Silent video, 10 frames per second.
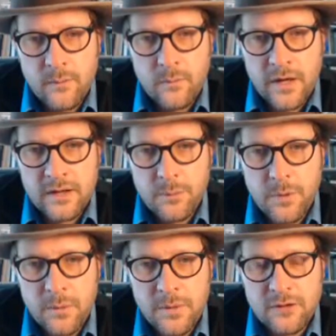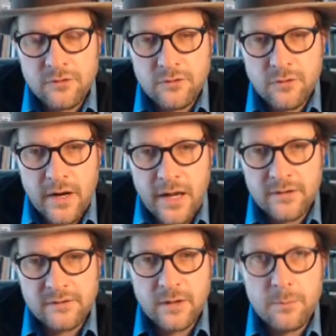right at the
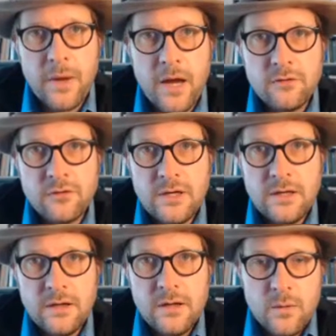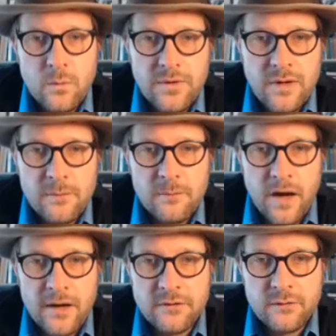Permian-Triassic boundary, with a
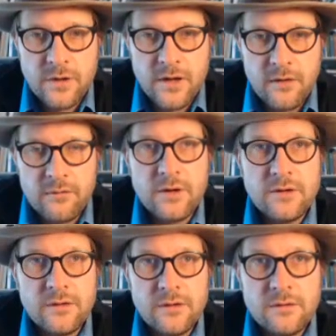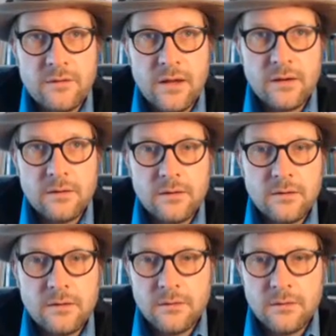modest recovery since then.